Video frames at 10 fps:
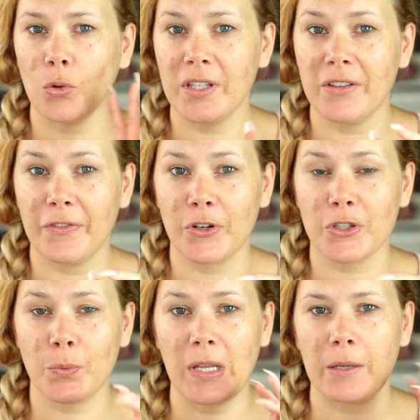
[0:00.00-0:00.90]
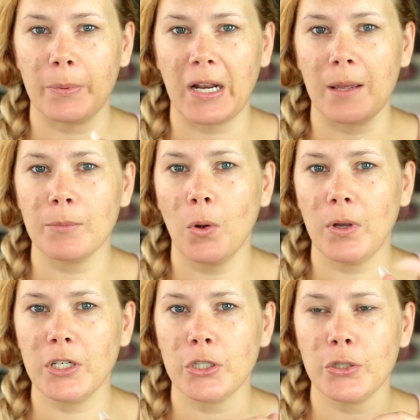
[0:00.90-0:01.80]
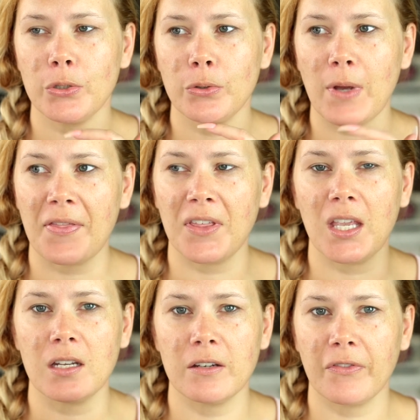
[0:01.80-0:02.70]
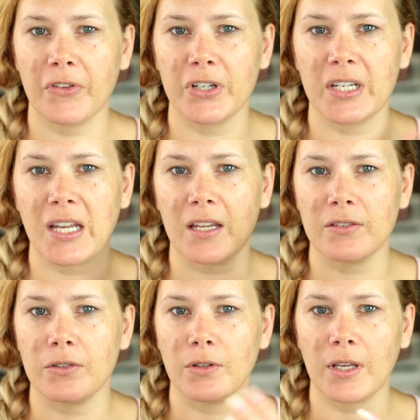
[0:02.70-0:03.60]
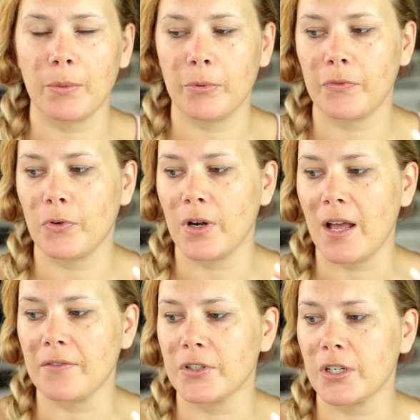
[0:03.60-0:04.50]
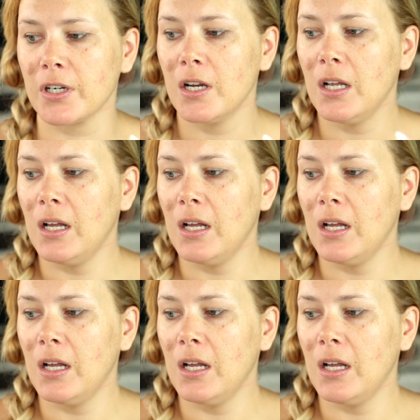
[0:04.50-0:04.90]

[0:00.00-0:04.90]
only the first week, but I am going to, at the end of 30 days, do like a before and after.